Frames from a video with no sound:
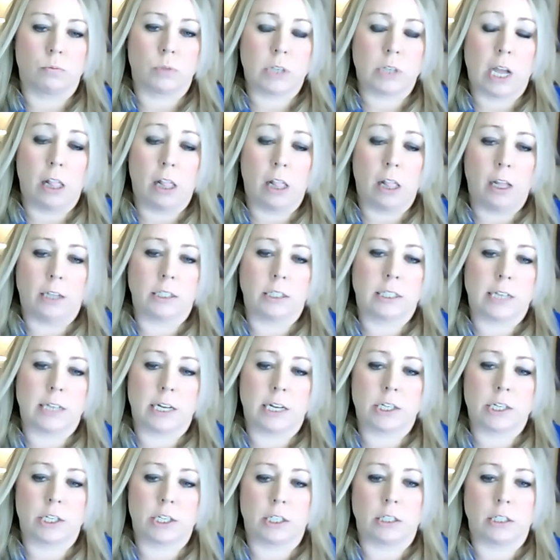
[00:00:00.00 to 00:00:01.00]
telehealth
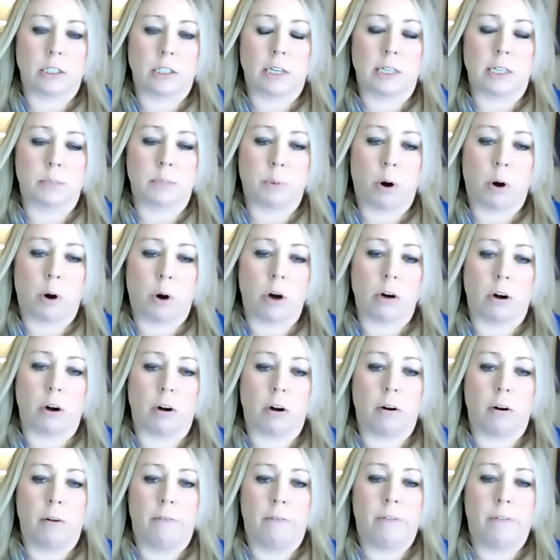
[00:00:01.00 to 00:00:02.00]
sessions as
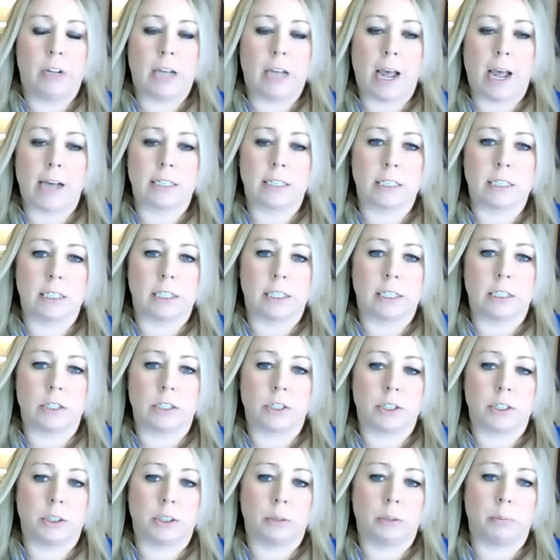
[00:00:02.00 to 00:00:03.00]
partnered via AZZLY and
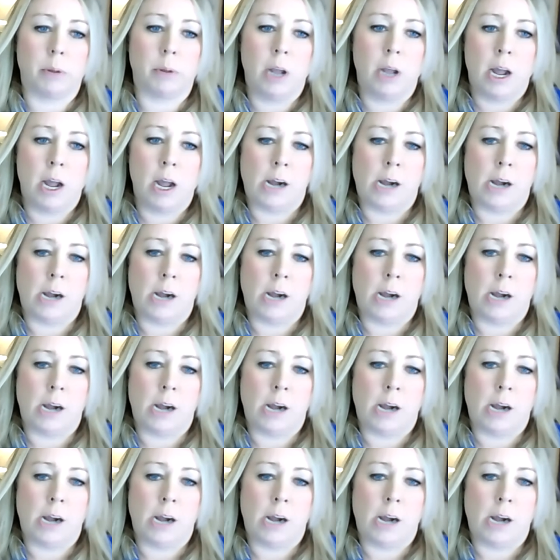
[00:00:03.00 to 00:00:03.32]
Zoom